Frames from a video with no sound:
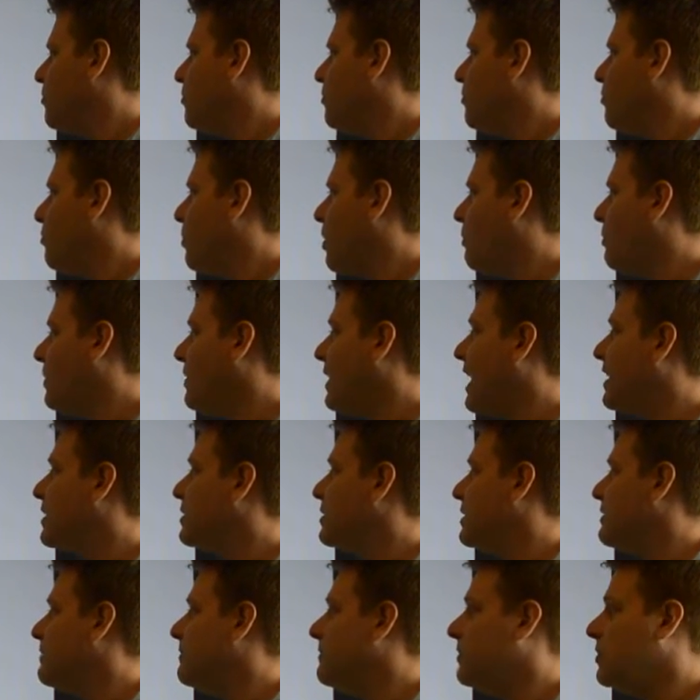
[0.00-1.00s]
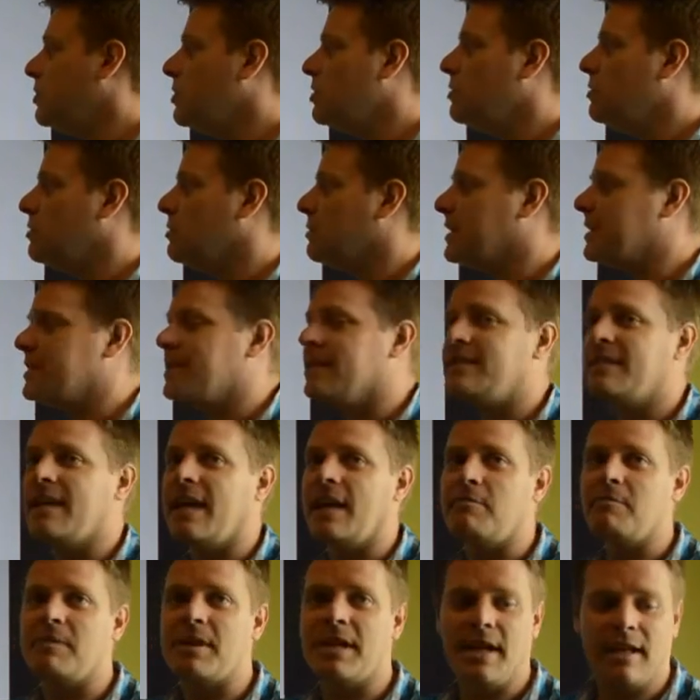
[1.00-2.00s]
what we actually view is the
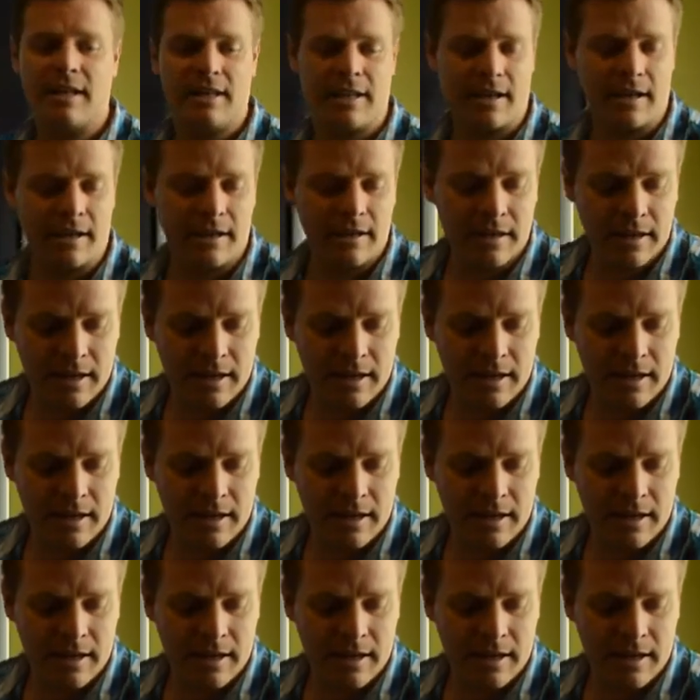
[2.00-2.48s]
same colour,